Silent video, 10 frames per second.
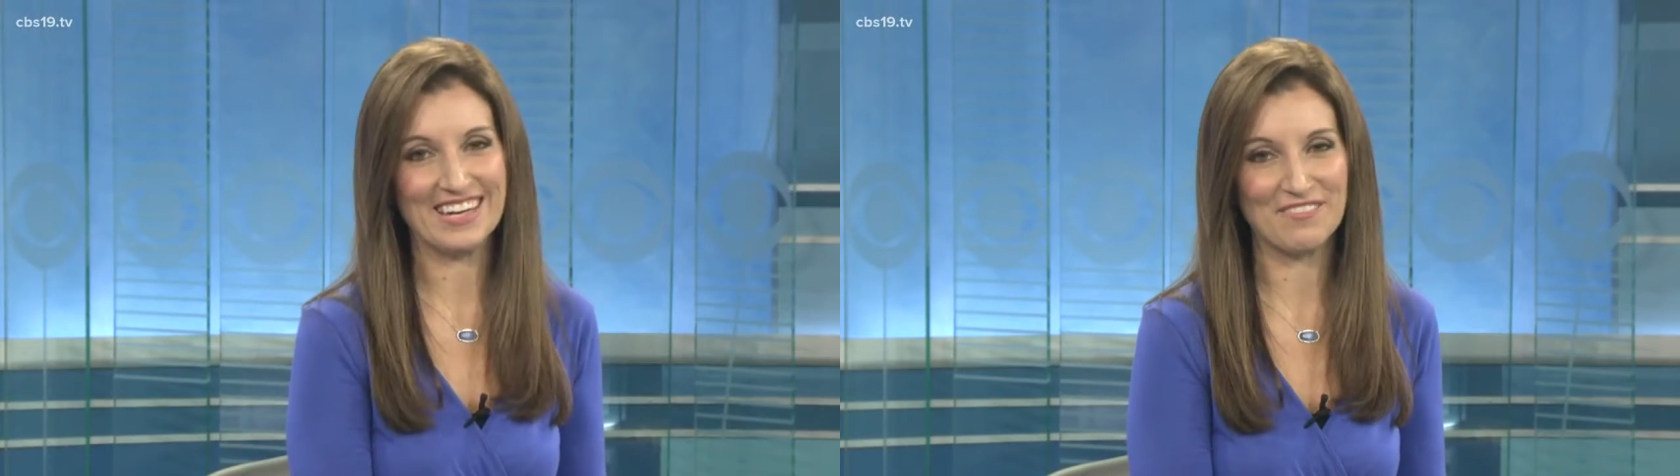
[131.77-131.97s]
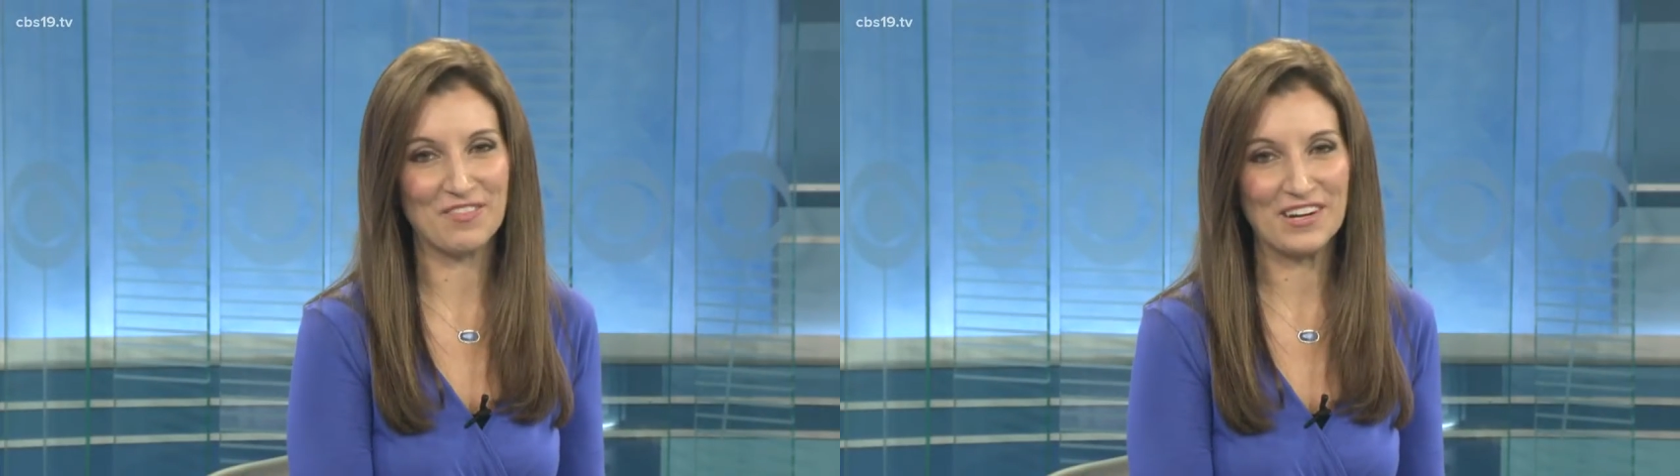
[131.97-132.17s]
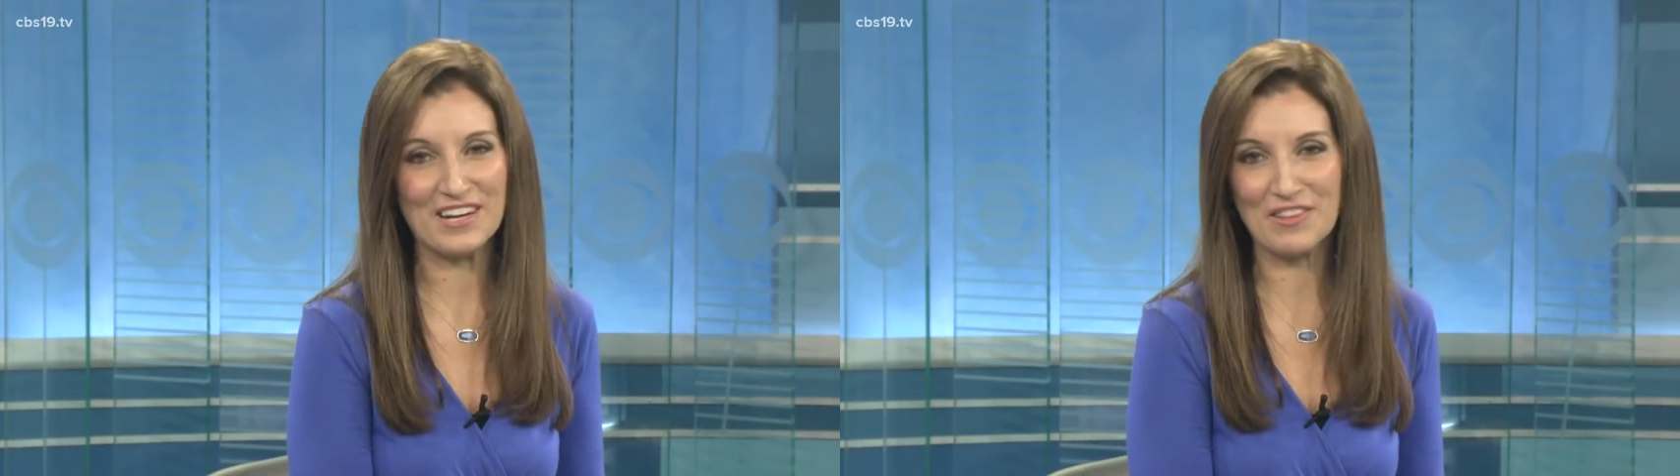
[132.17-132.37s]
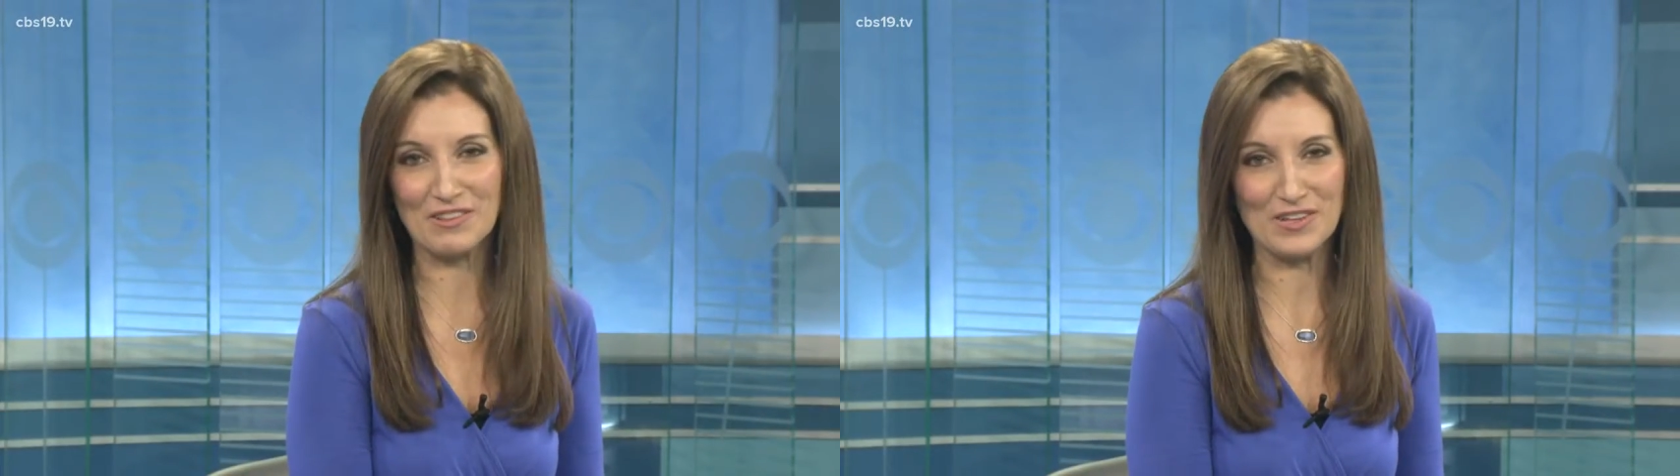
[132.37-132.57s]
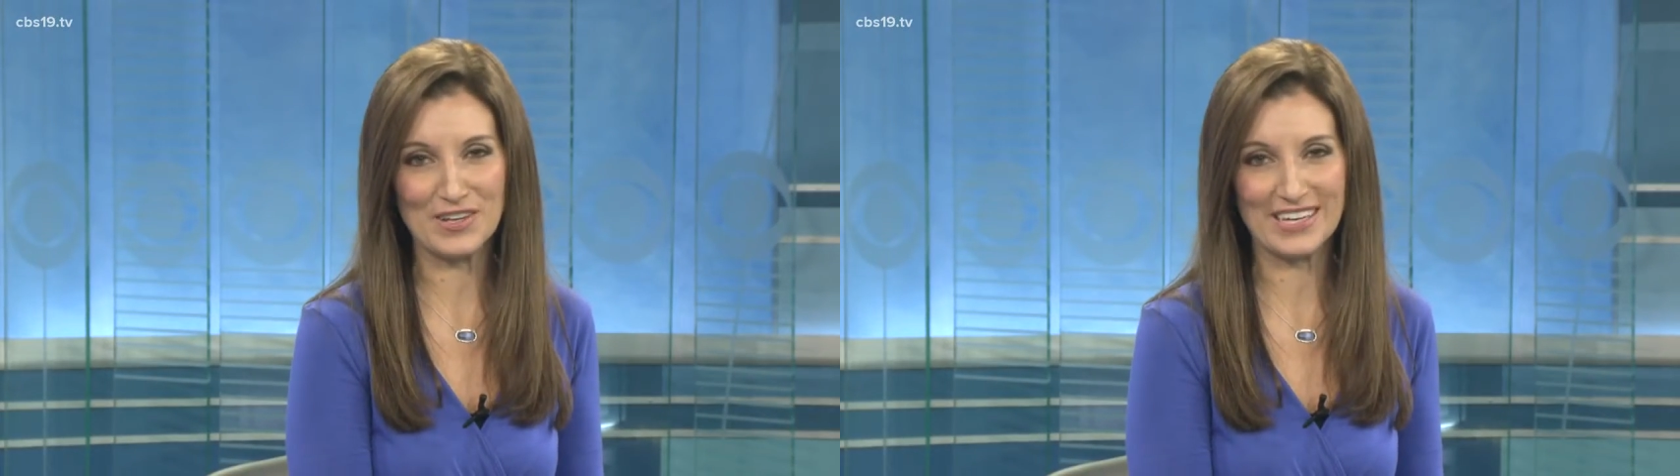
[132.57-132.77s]
And for another
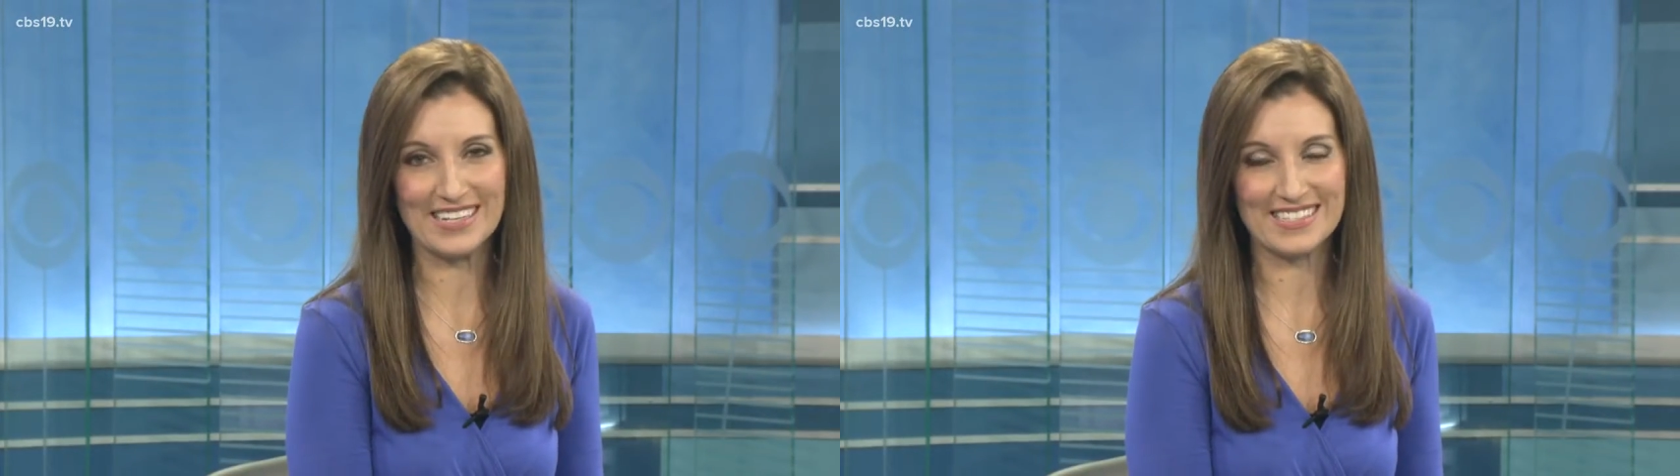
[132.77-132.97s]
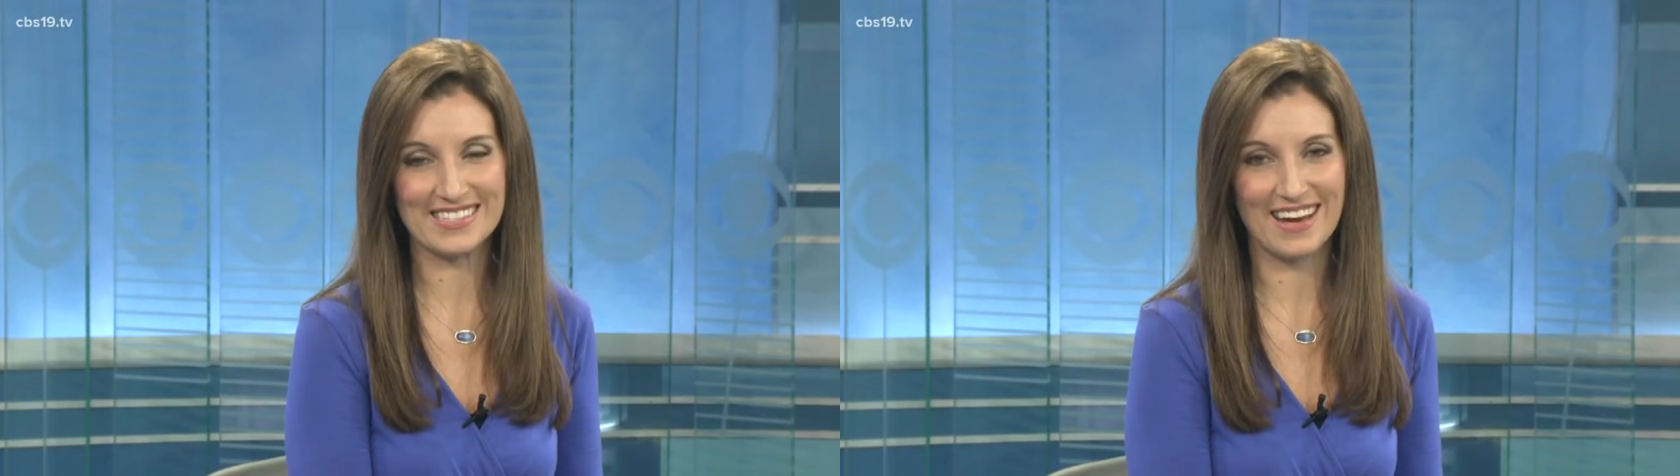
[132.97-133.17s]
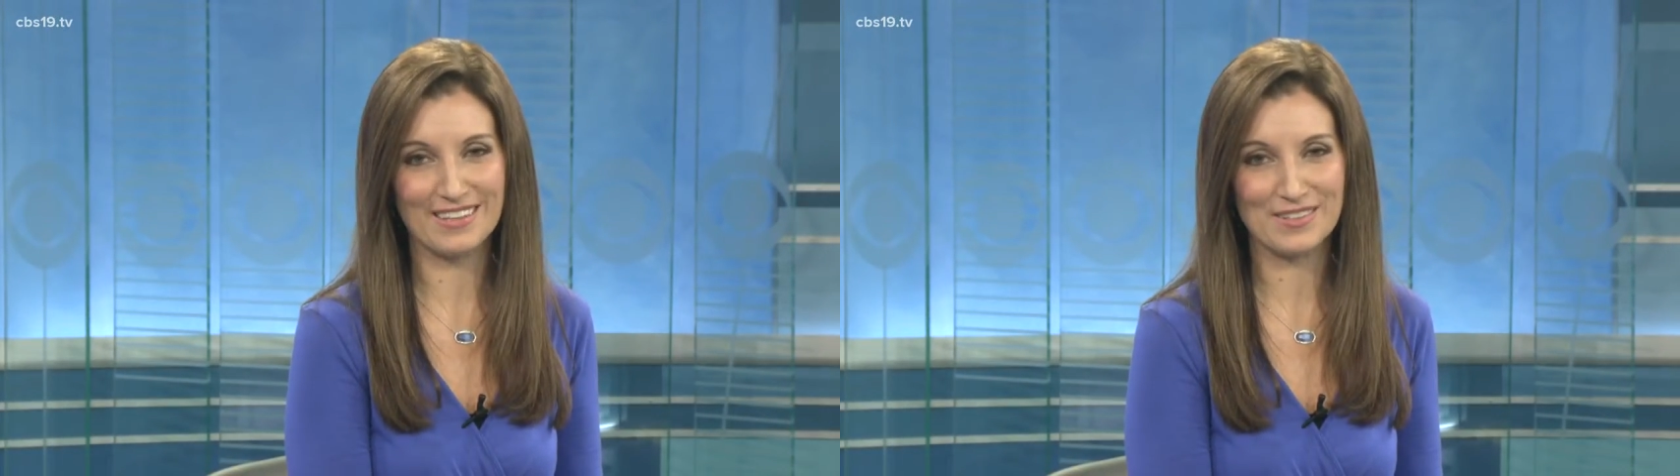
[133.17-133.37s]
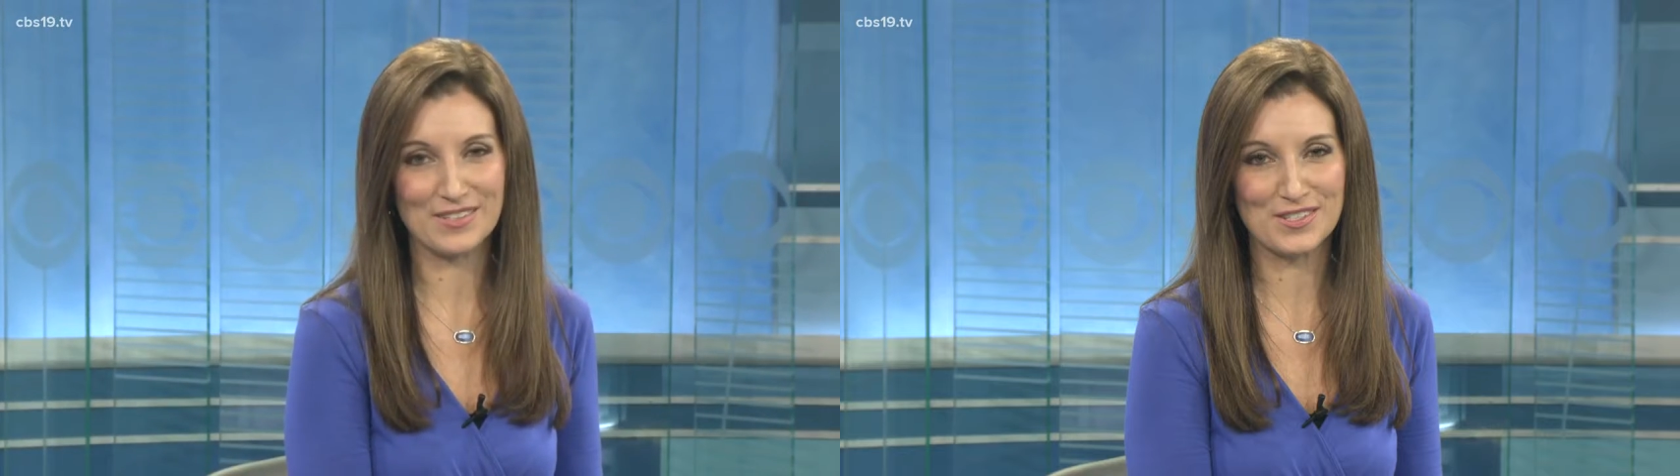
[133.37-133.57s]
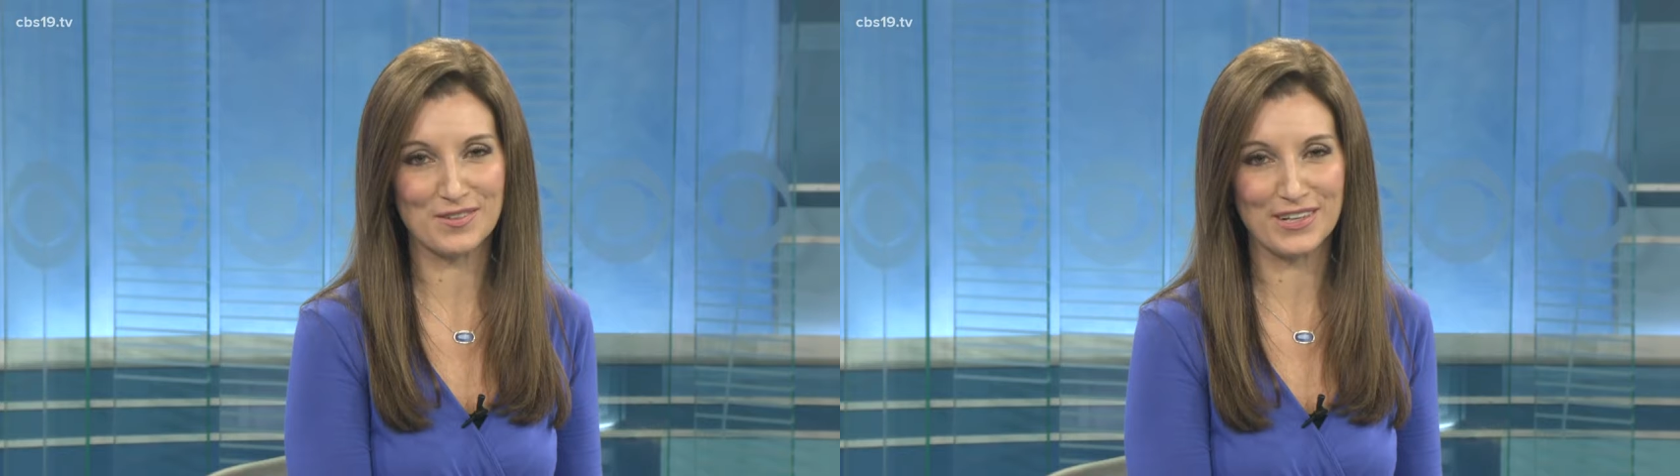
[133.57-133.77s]
look at
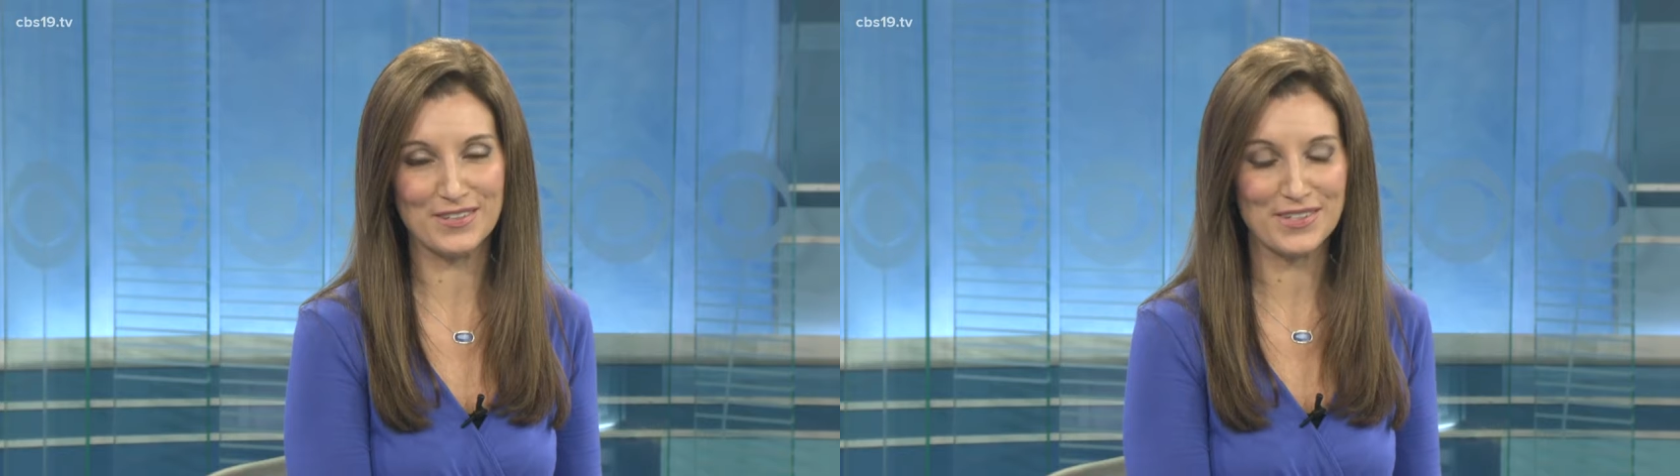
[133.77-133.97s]
Skylar's story,